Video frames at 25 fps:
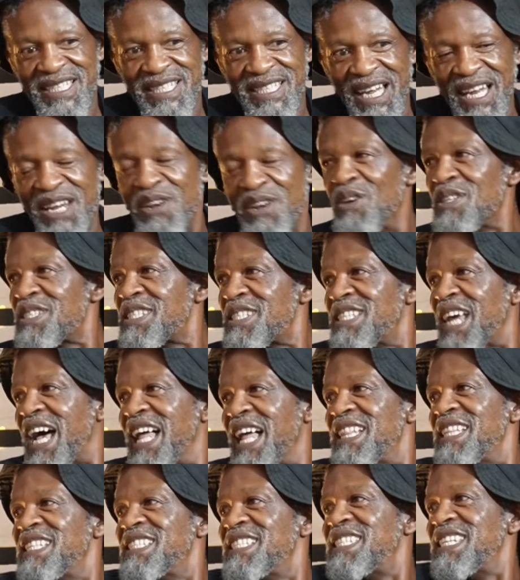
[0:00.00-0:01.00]
a
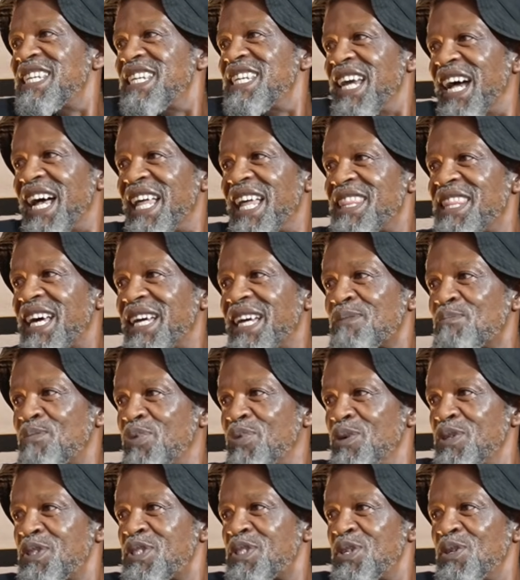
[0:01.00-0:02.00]
nostalgia that
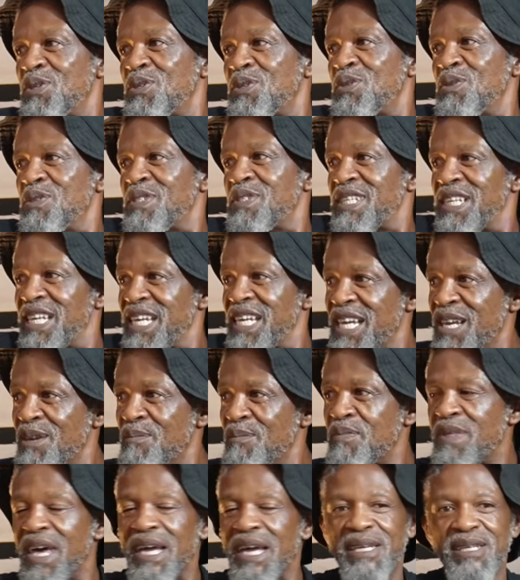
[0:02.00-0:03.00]
puts you to
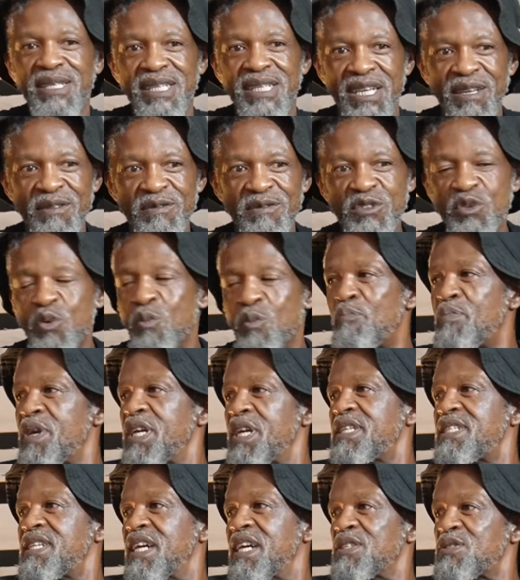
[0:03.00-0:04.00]
sleep, that gives you
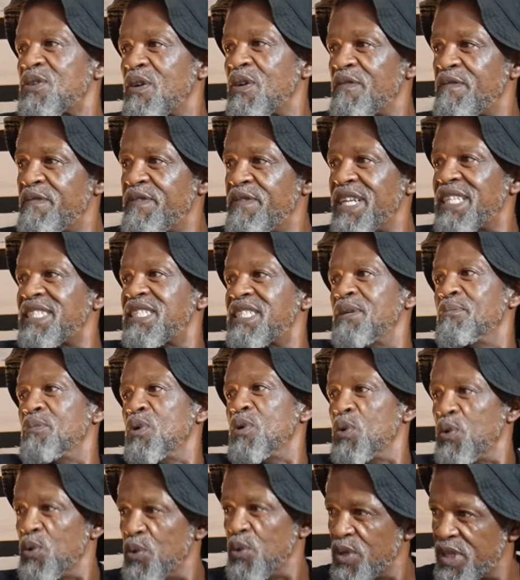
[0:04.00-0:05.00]
pictures of
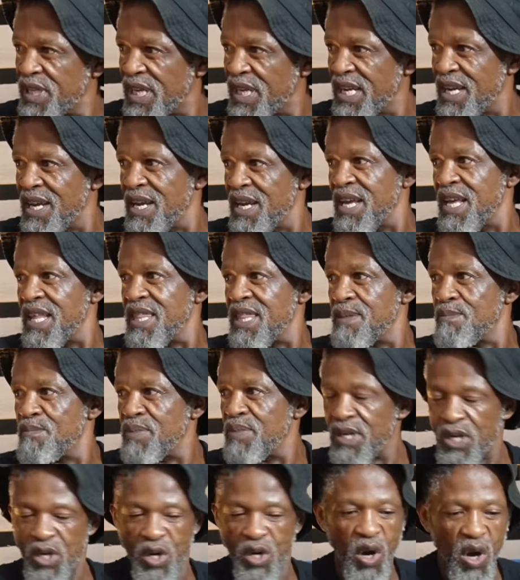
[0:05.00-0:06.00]
victimhood,
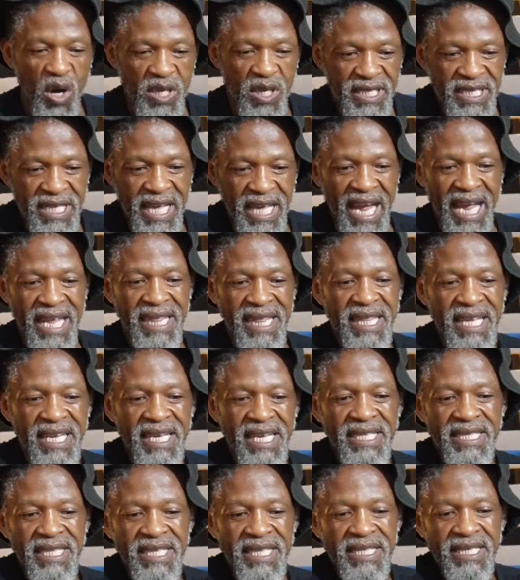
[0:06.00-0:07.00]
because then
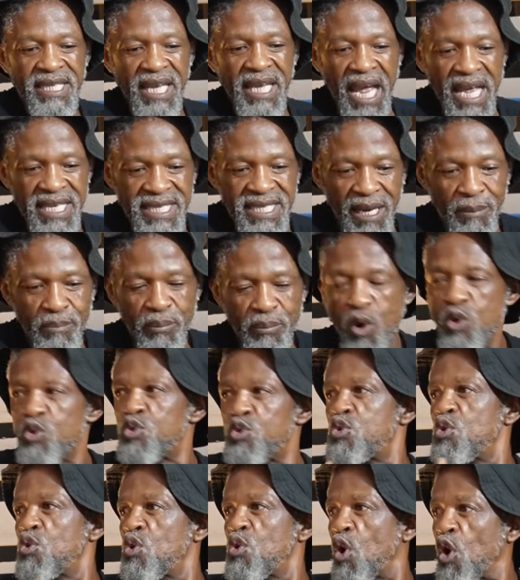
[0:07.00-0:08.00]
it is
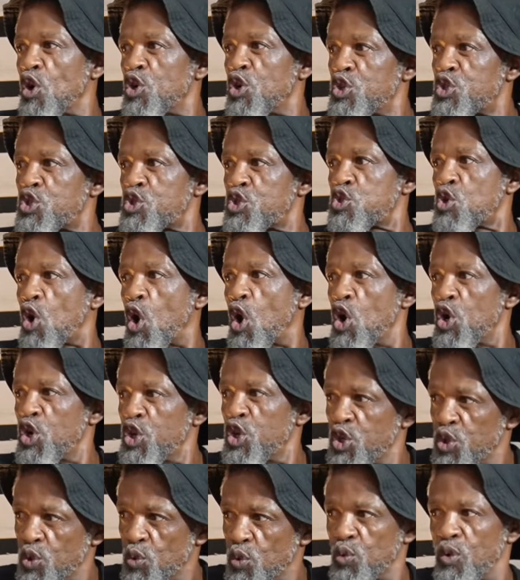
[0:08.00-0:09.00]
supposed to control
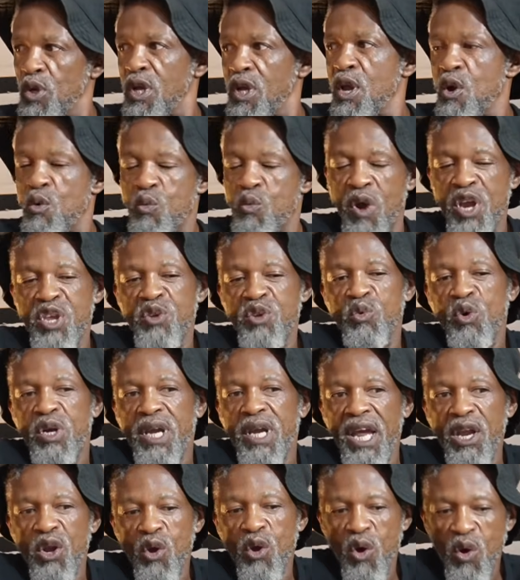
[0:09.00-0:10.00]
you. When you
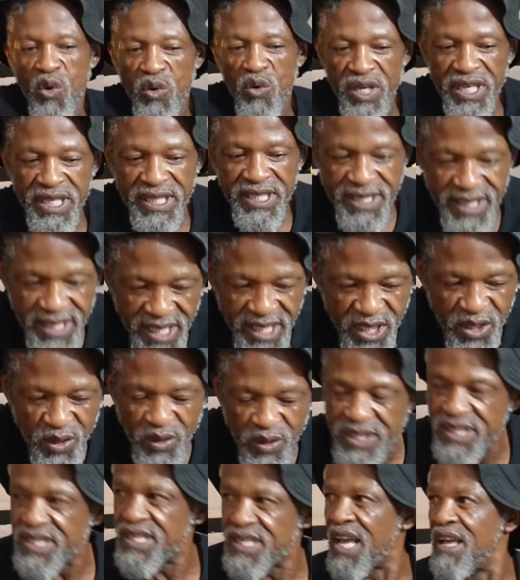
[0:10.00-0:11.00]
can only see
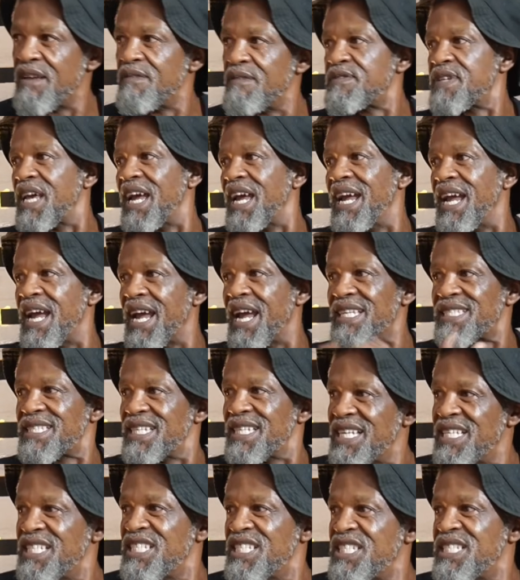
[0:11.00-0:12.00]
yourselves as
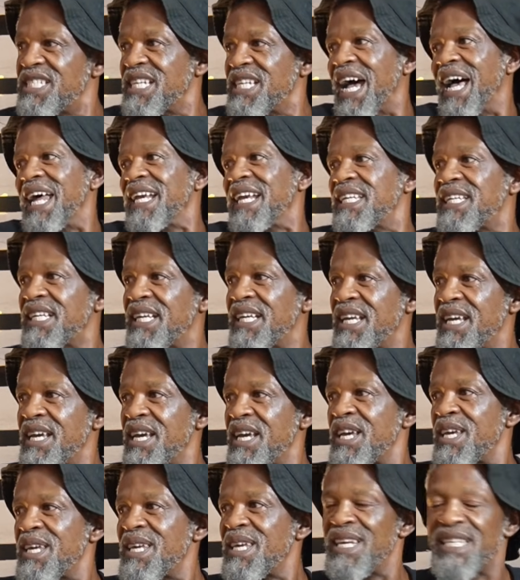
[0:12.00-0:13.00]
injured,
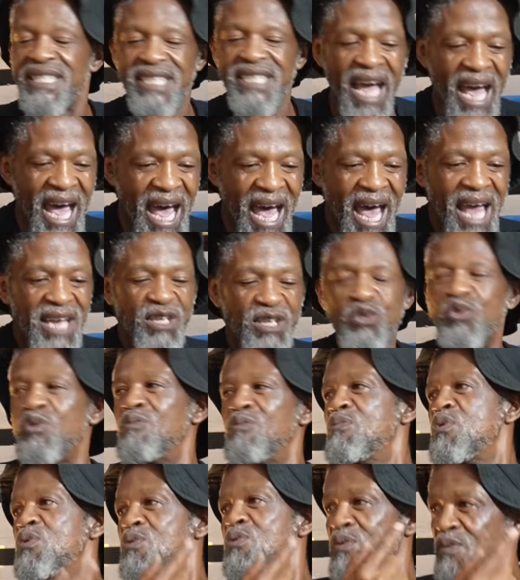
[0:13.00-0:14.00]
it's hard to
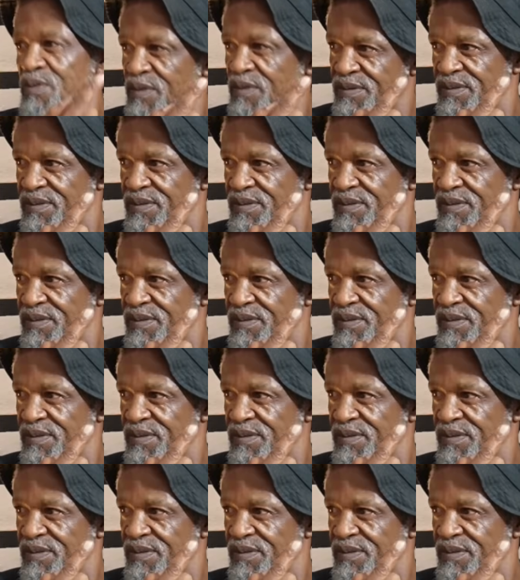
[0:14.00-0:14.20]
move,